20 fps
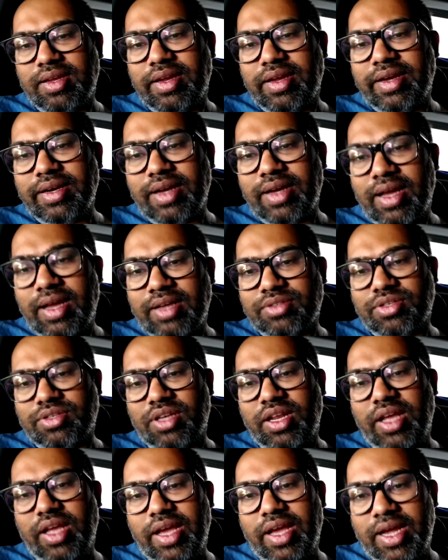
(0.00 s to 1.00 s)
it
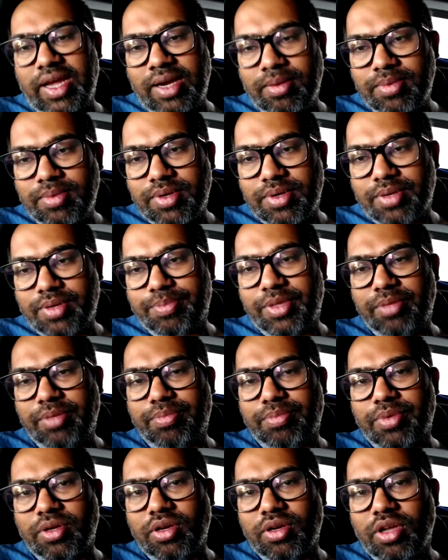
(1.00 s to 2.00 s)
actually helped
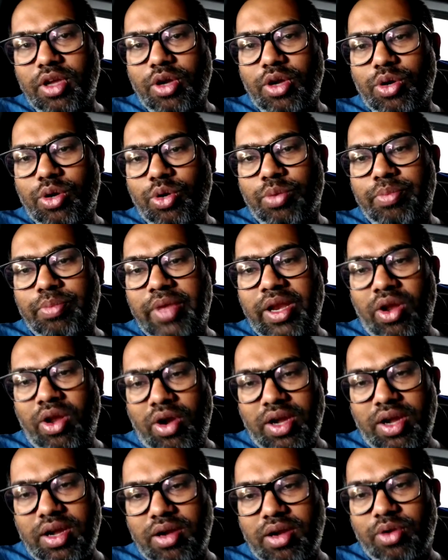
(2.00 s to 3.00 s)
people who may
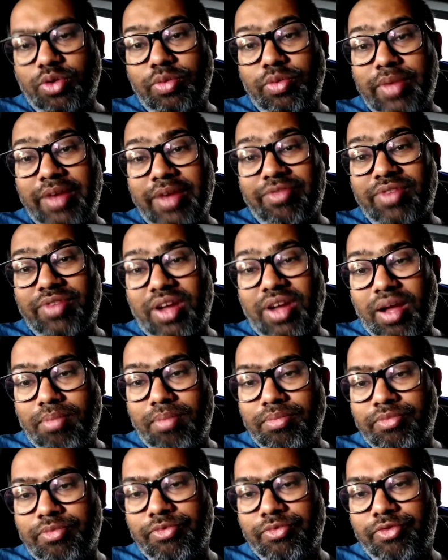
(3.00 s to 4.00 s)
have
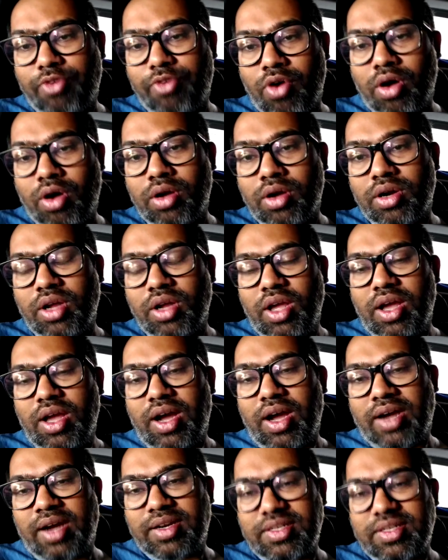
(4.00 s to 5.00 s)
come for
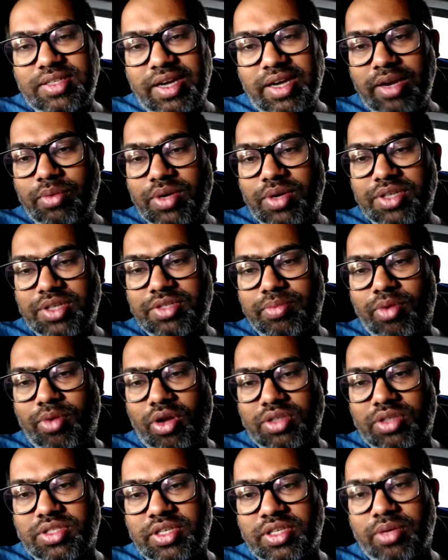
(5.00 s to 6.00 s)
understanding what is
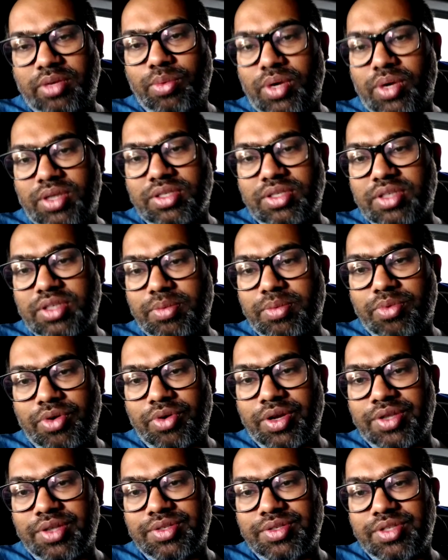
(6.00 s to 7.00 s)
blockchain, what is
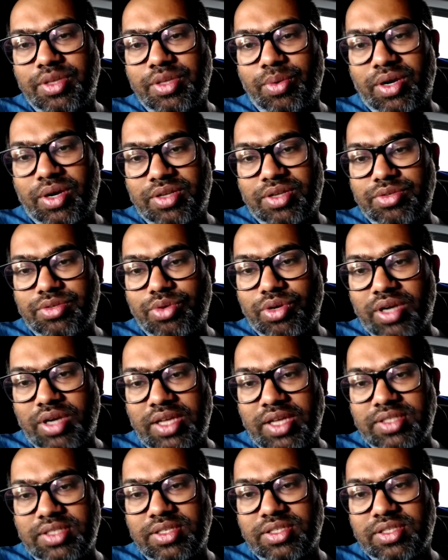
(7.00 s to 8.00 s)
cryptocurrency, what is
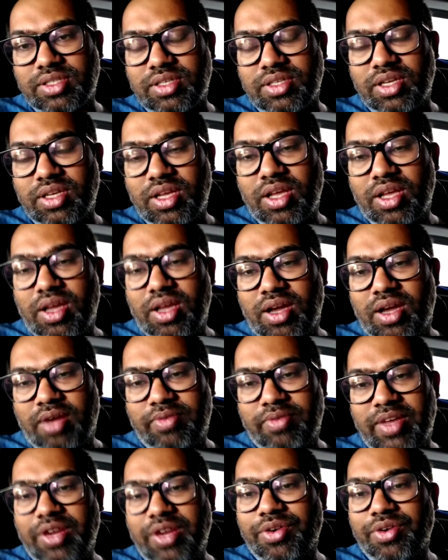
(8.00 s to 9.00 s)
tokenization, a
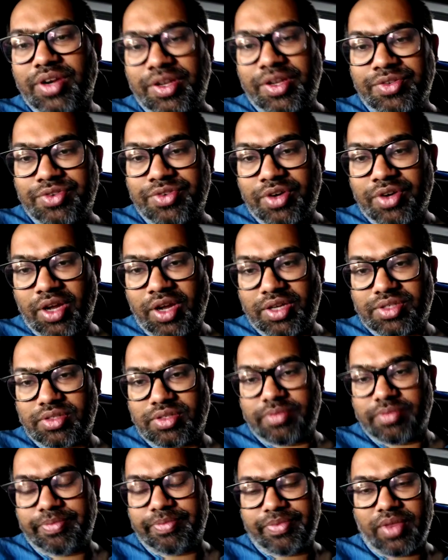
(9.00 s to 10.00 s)
very good
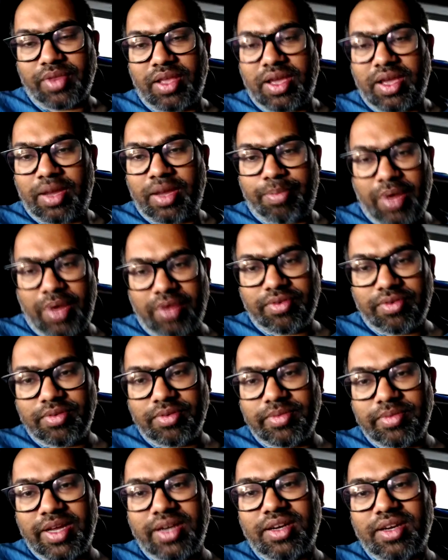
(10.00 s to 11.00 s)
introduction. Apart
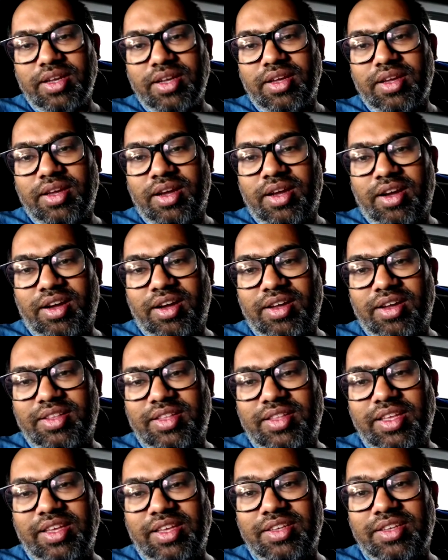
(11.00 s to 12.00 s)
from that,
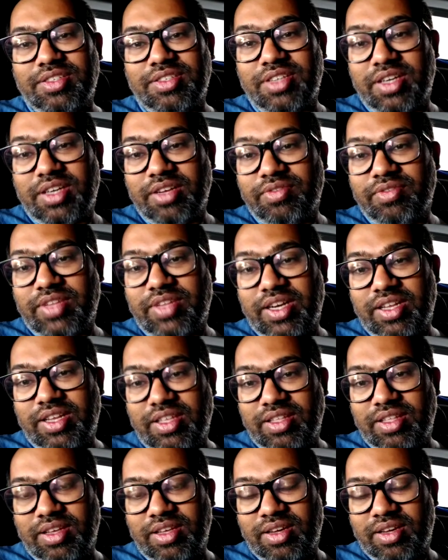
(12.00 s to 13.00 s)
the initiative that
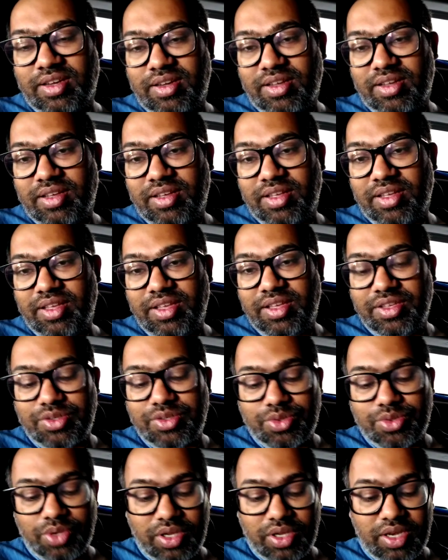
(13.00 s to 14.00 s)
he's
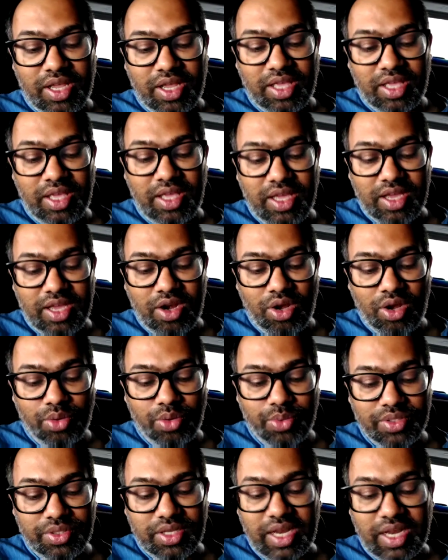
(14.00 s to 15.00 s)
taking along
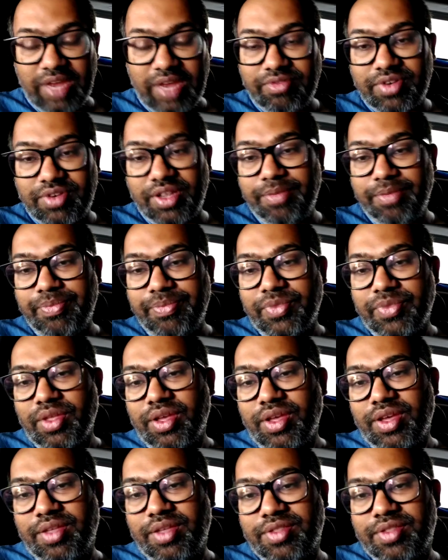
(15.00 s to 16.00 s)
with Livetree
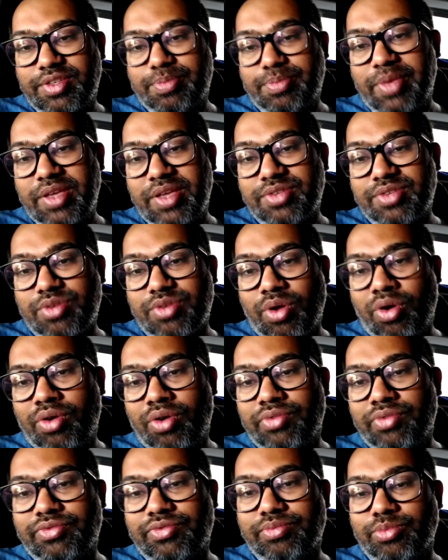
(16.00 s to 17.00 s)
in the space
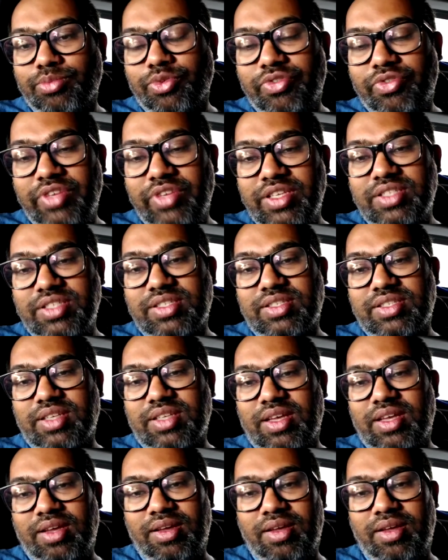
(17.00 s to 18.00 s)
of movies,
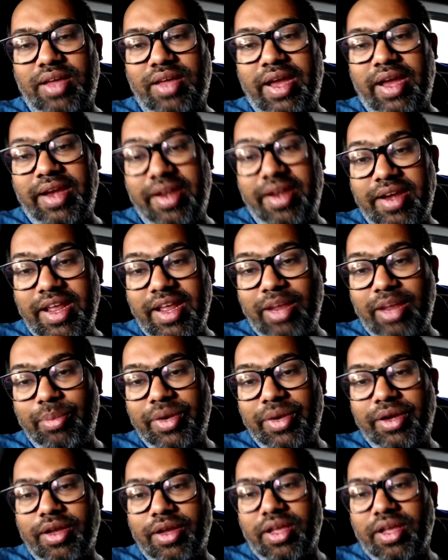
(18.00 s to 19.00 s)

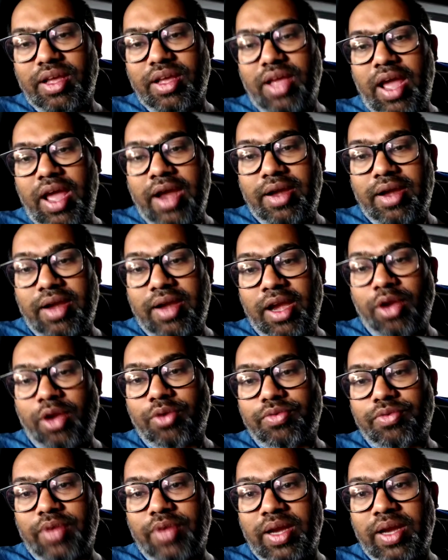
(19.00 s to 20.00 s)
entertainment, and trying
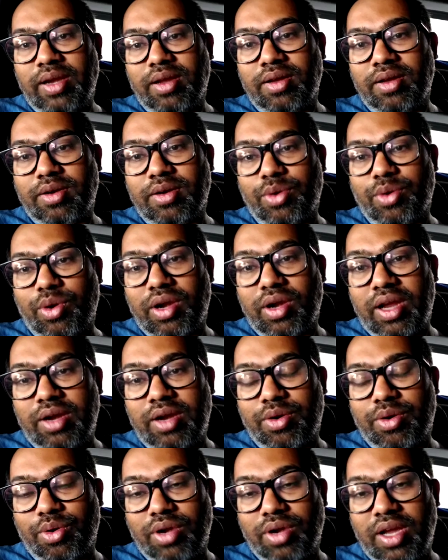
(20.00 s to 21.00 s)
to find a
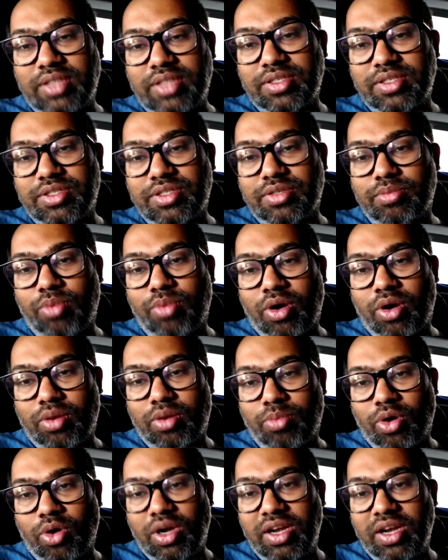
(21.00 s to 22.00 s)
tokenization
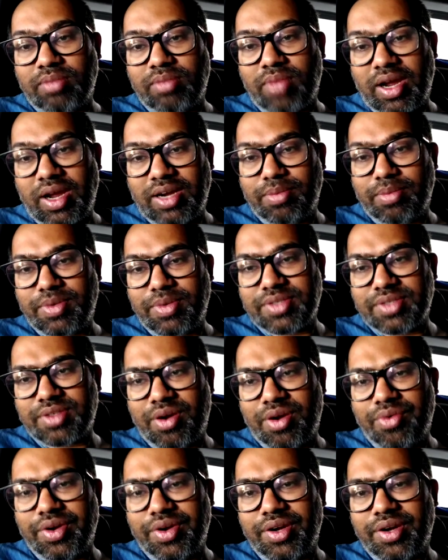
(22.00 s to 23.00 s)
model and marketplace
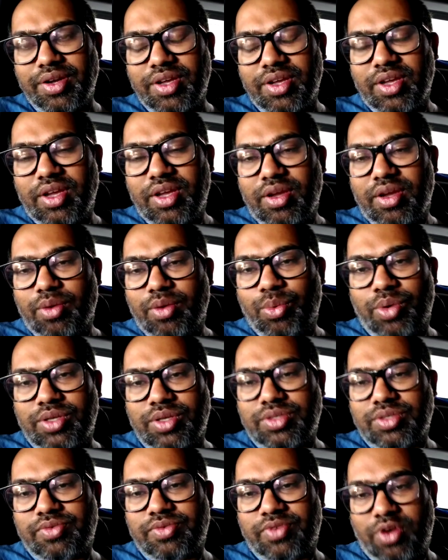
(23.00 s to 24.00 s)
around it
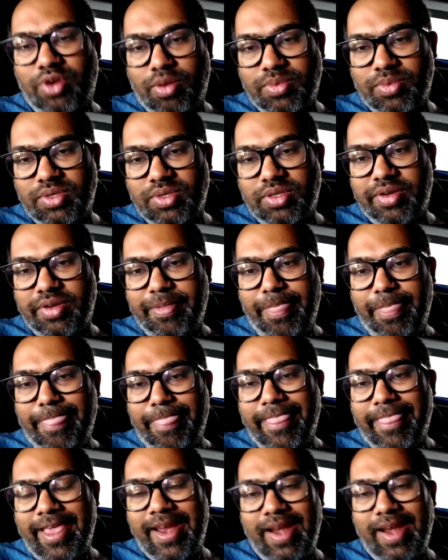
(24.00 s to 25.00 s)
was phenomenal.
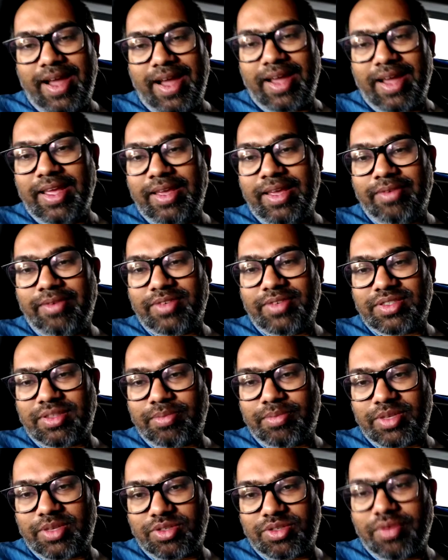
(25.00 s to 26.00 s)
And I wish
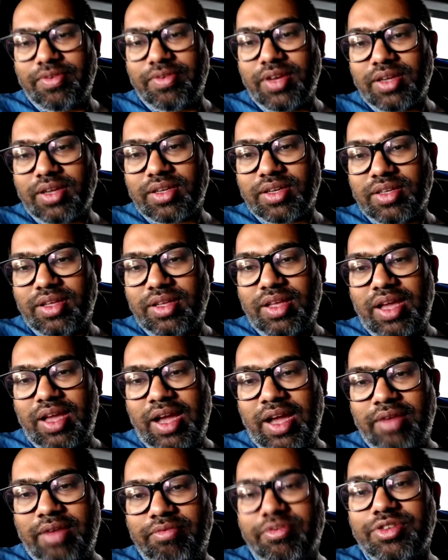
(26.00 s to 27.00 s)
them best of luck,
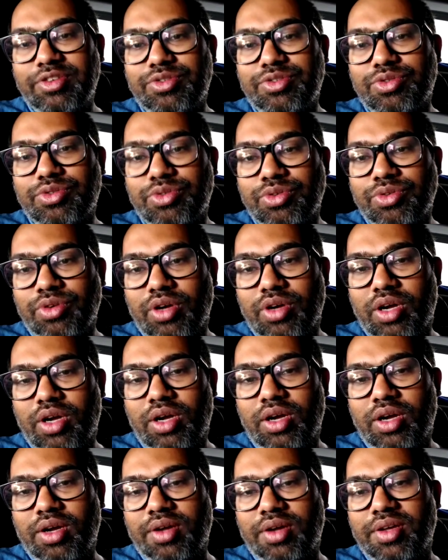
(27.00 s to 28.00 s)
and wish
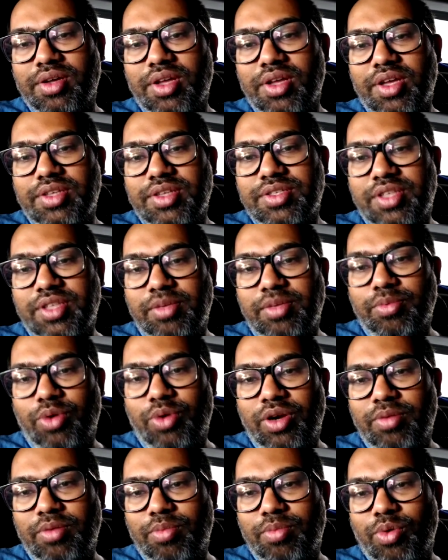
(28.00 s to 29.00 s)
to see
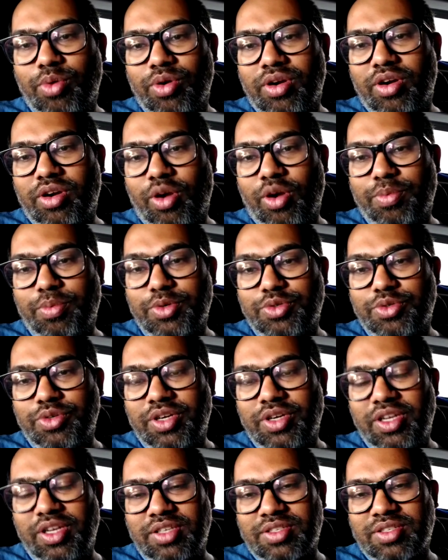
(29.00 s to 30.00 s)
more and more
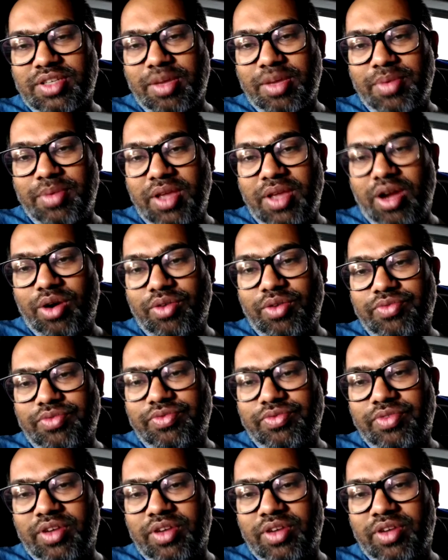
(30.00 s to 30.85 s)
opportunities coming out of